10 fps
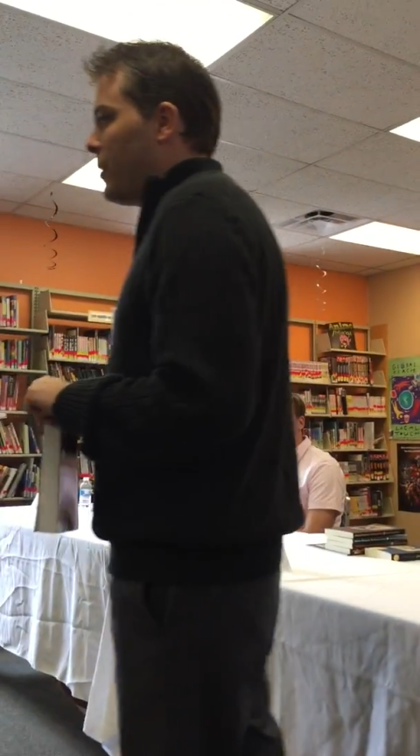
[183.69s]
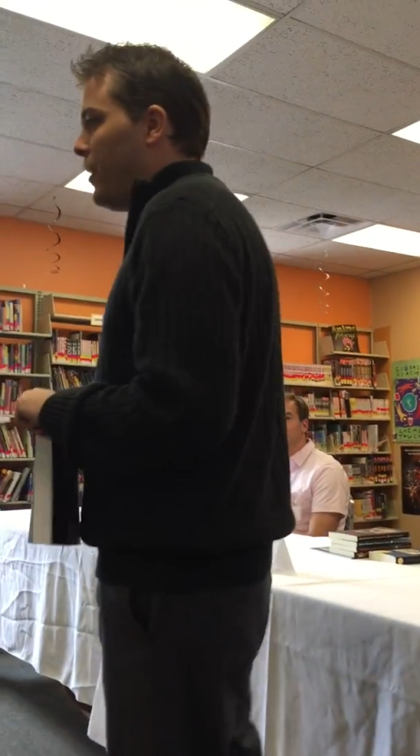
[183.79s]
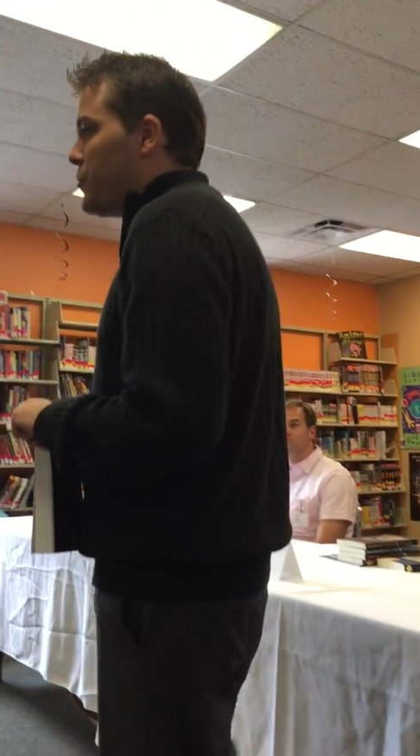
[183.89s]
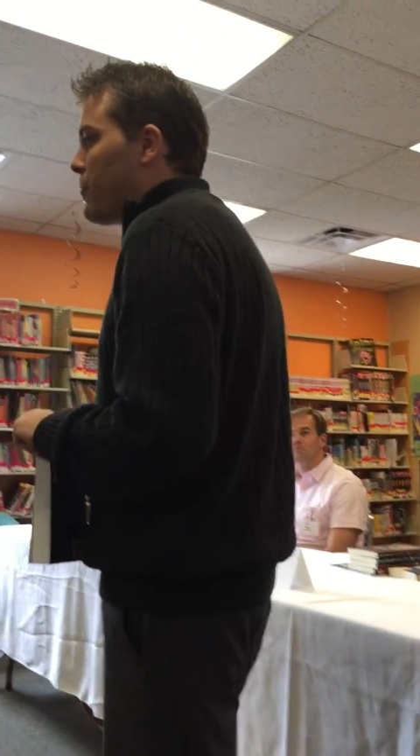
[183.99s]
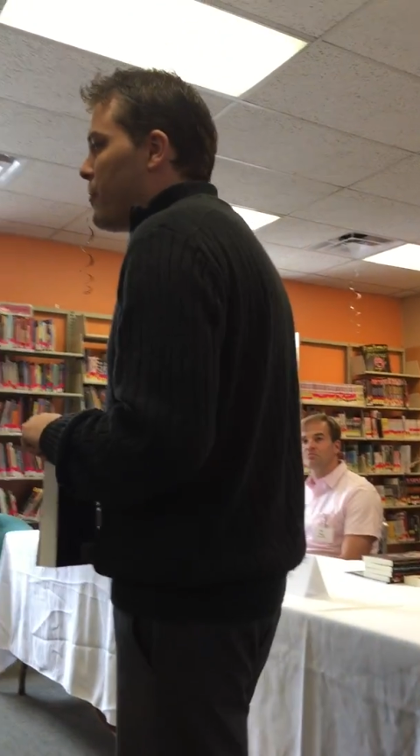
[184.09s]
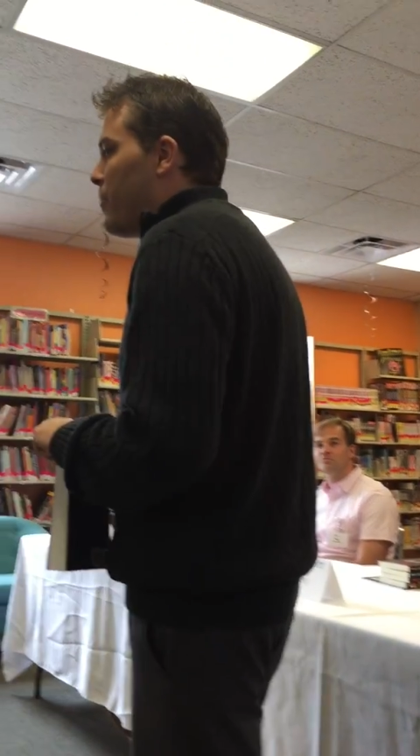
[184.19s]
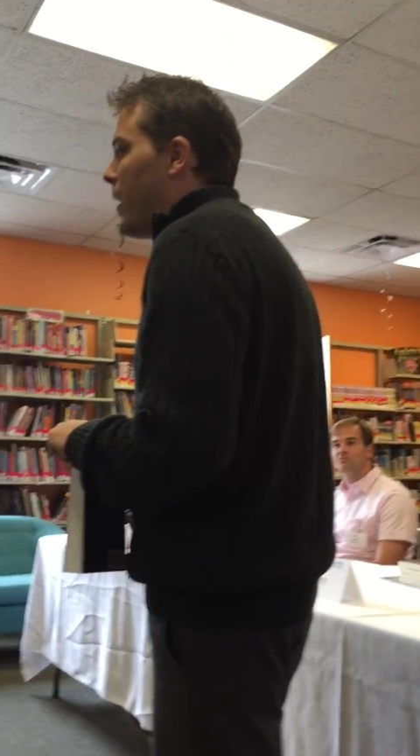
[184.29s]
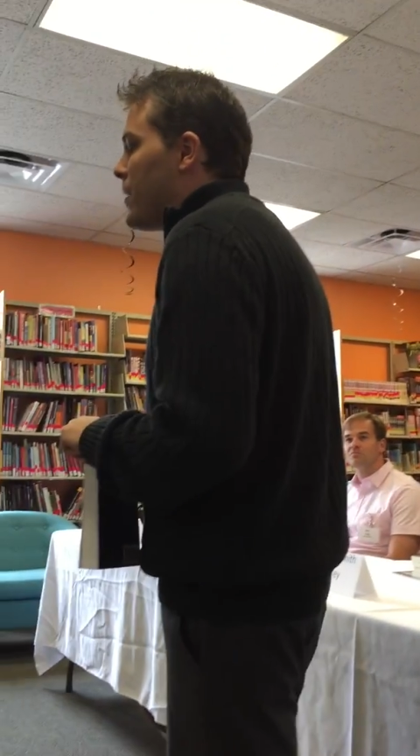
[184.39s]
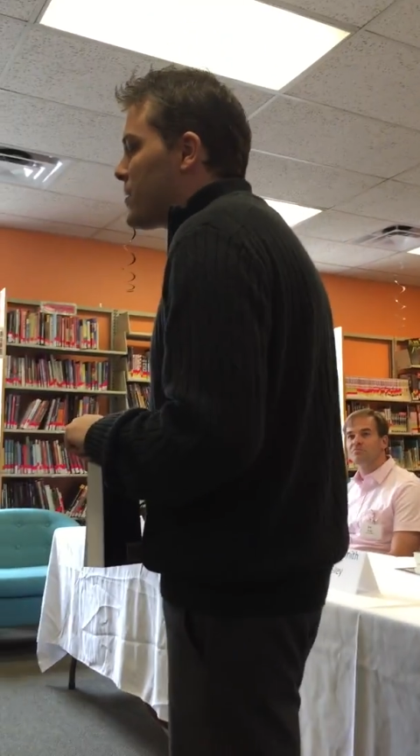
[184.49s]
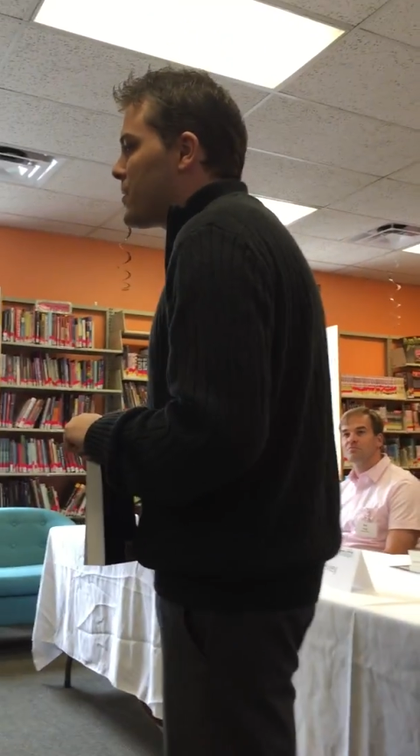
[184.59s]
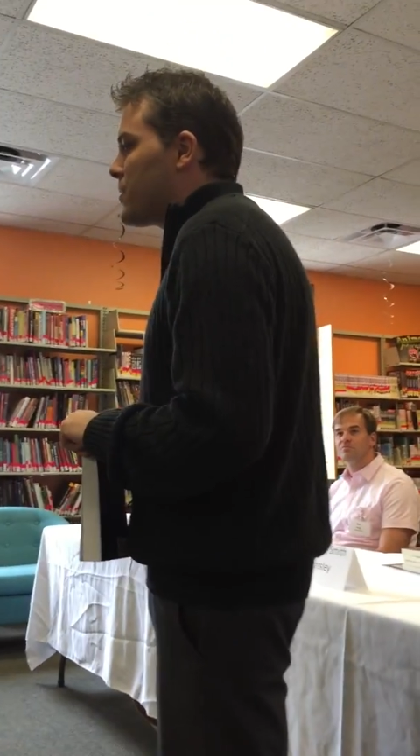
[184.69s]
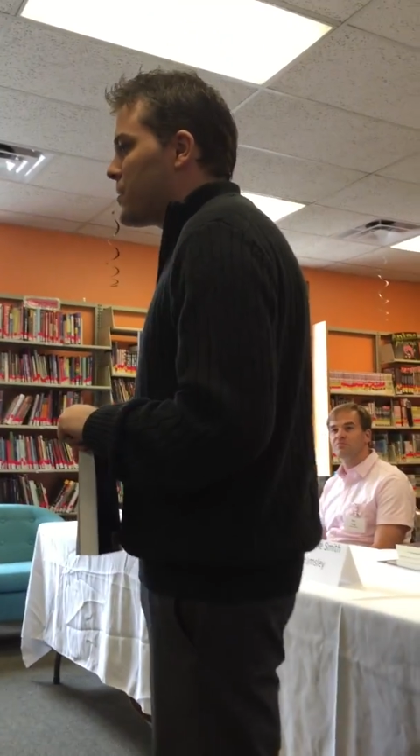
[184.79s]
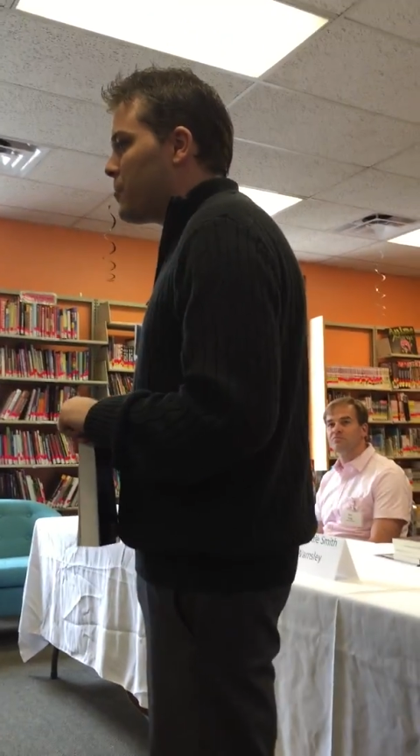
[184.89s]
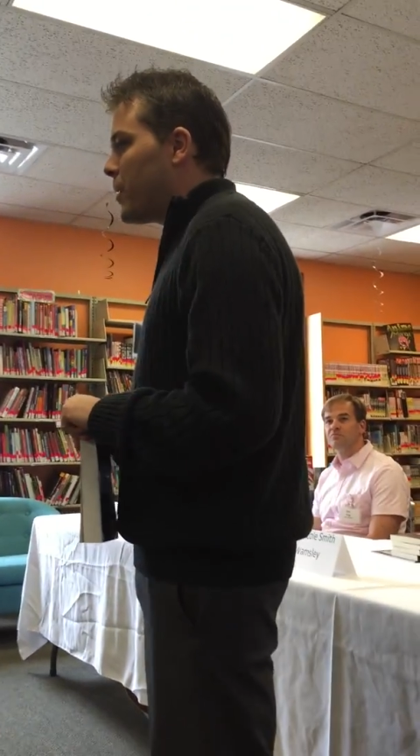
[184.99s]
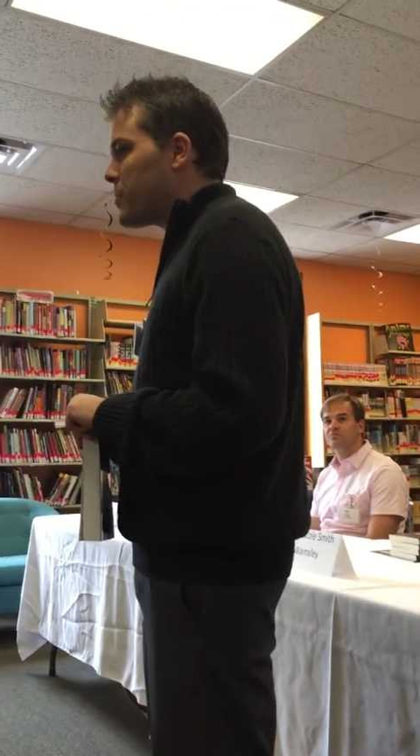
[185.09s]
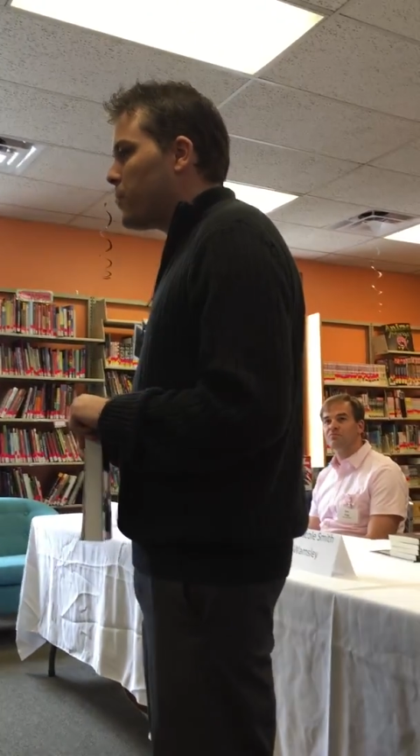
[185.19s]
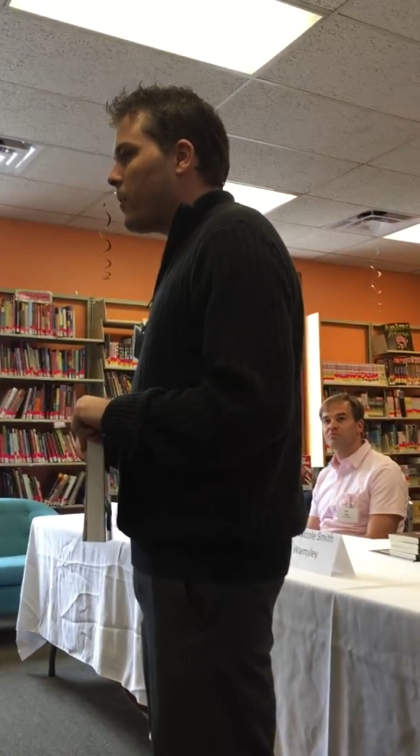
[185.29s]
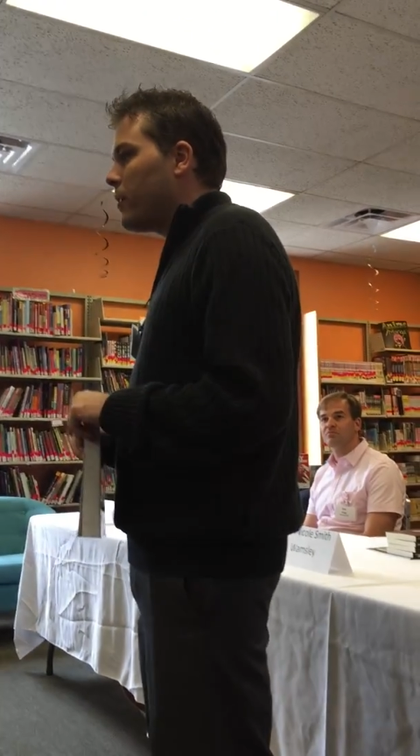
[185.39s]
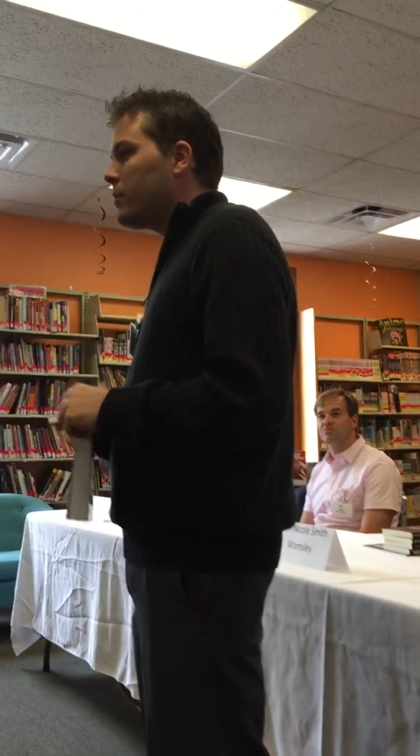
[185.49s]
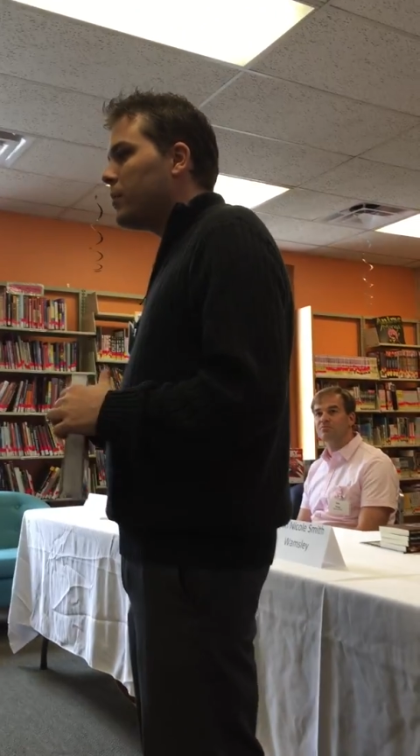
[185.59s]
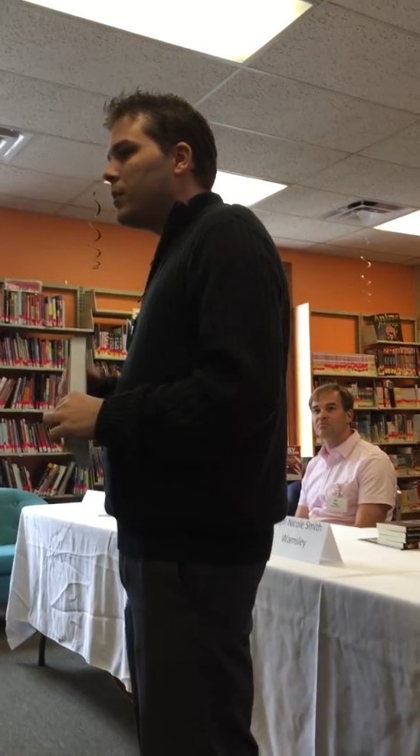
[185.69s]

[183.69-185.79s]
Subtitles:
each of the masks is the best part.